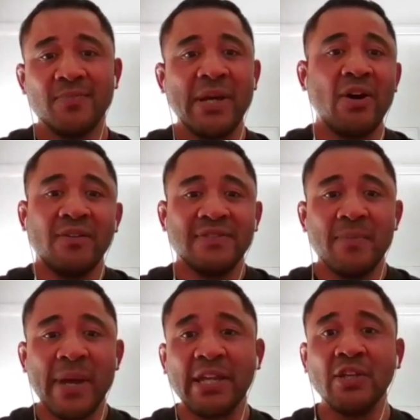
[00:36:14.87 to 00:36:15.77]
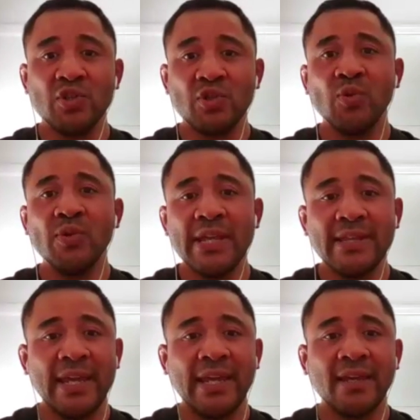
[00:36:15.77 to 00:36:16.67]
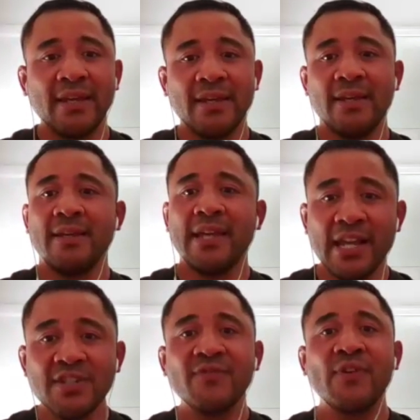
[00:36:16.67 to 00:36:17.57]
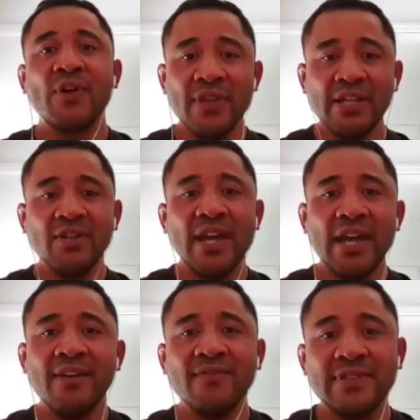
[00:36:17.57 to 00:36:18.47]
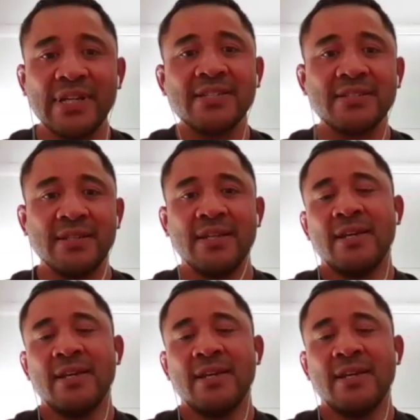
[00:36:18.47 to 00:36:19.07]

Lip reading: but obviously making sure that cash flow that you have does